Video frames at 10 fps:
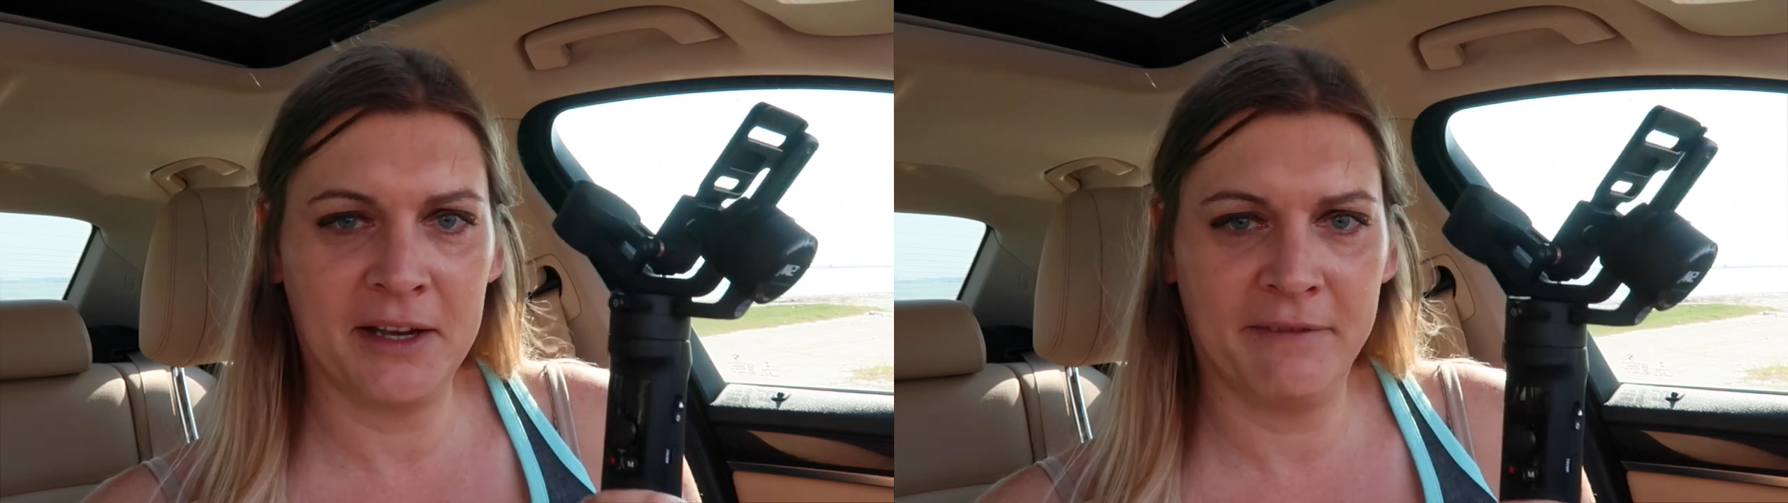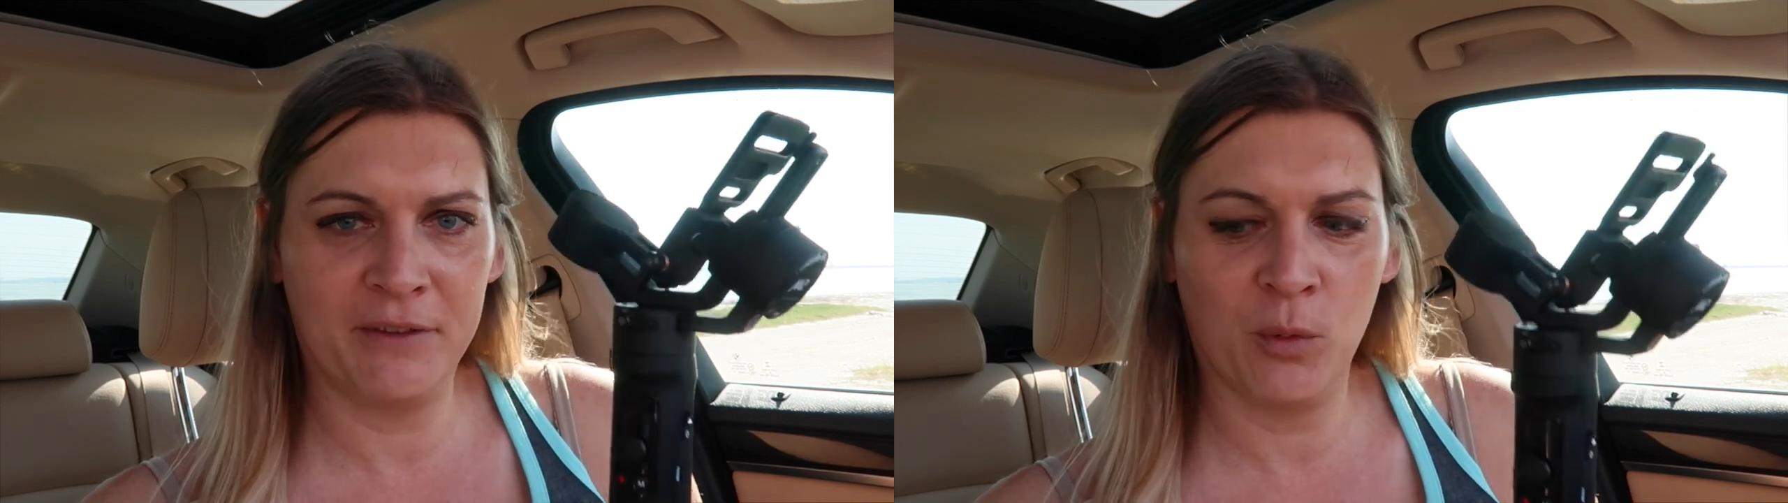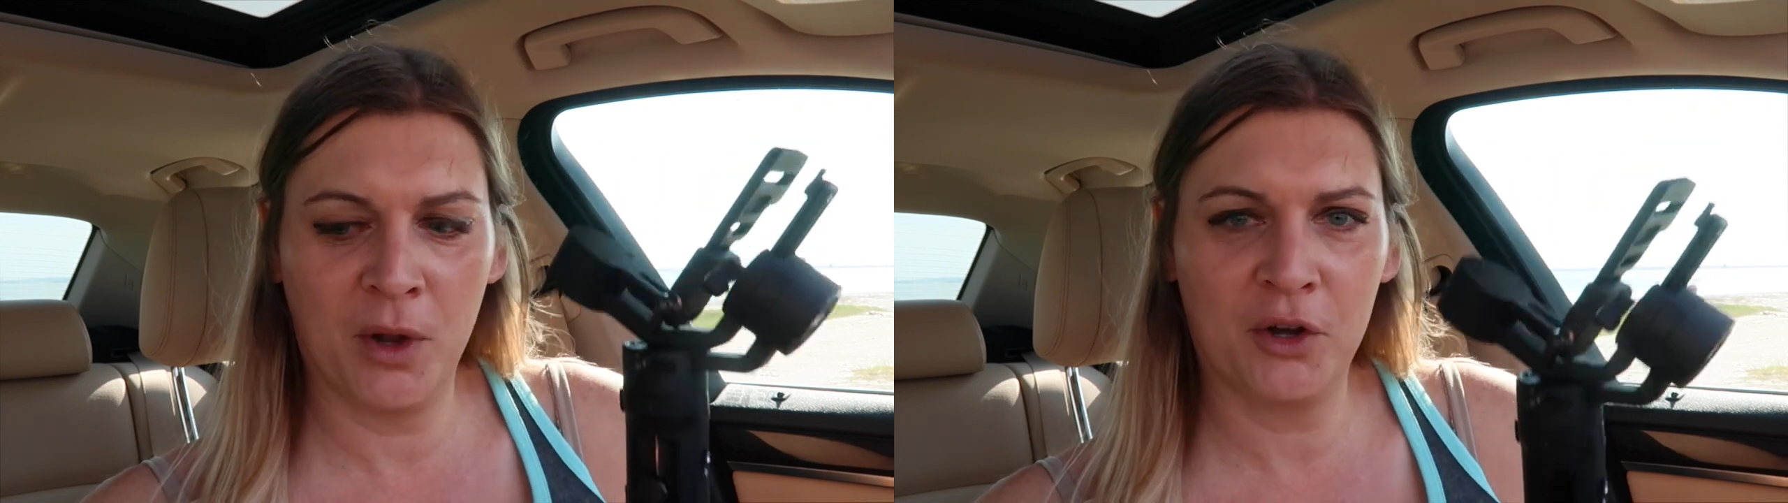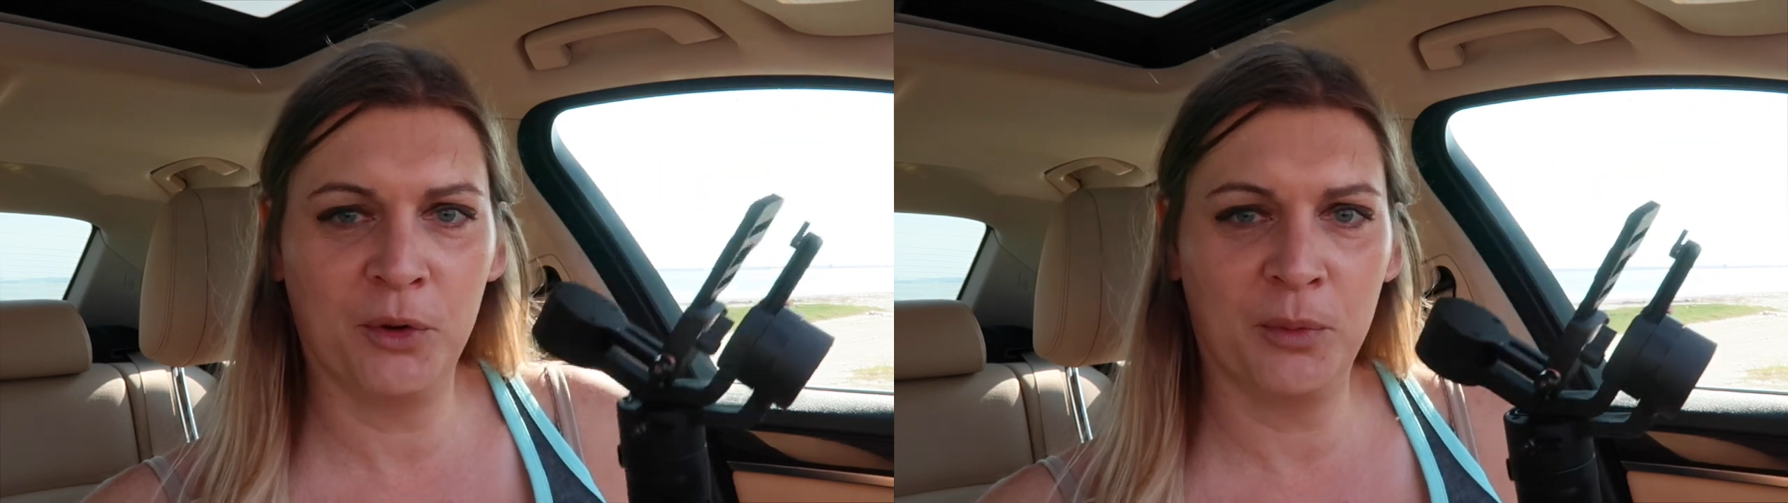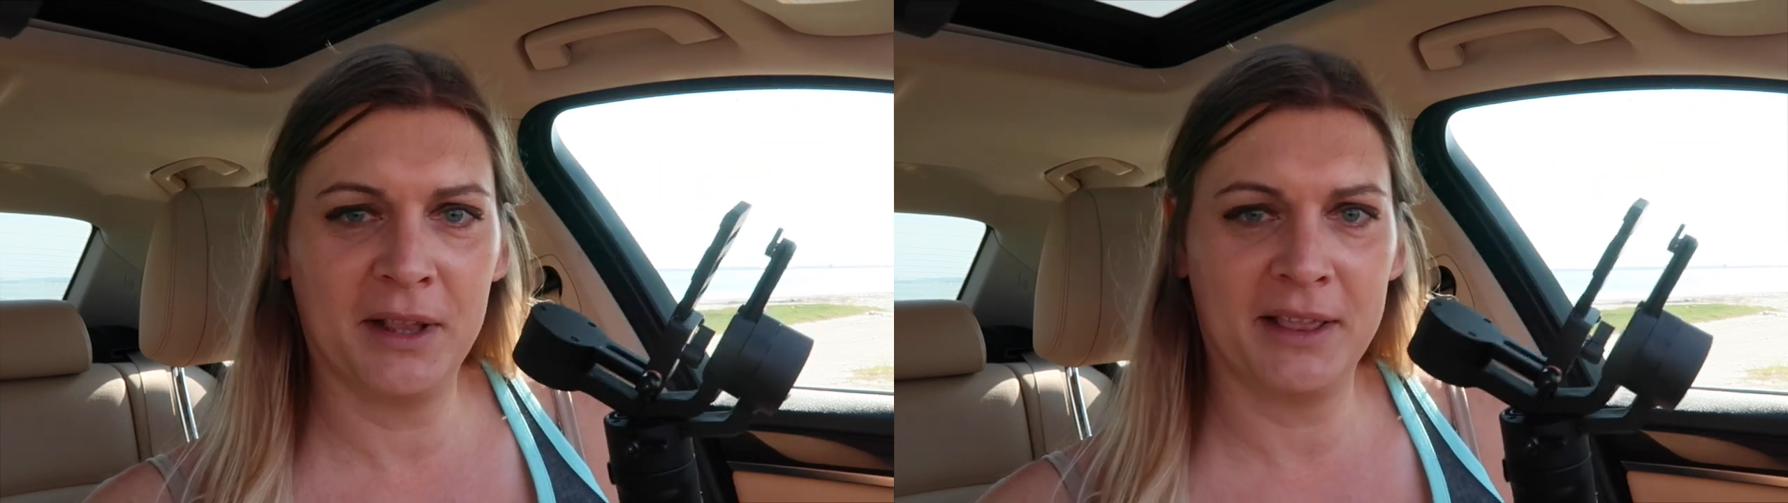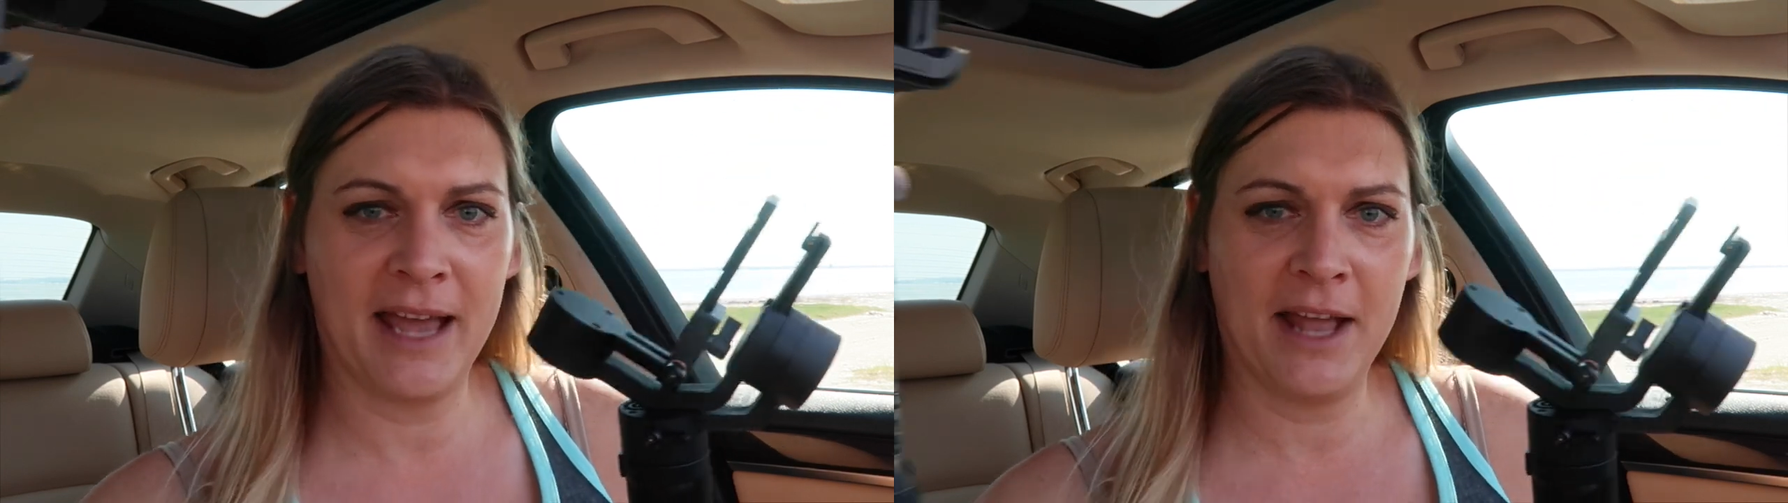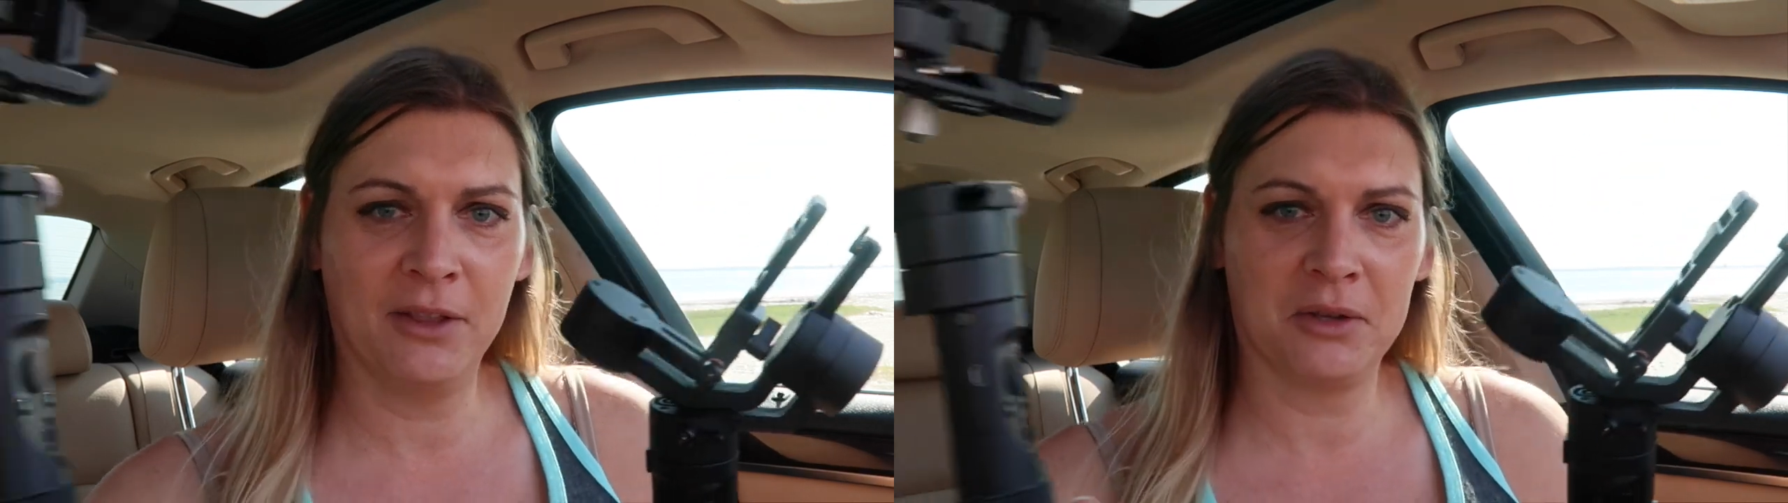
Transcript: And if you wonder what that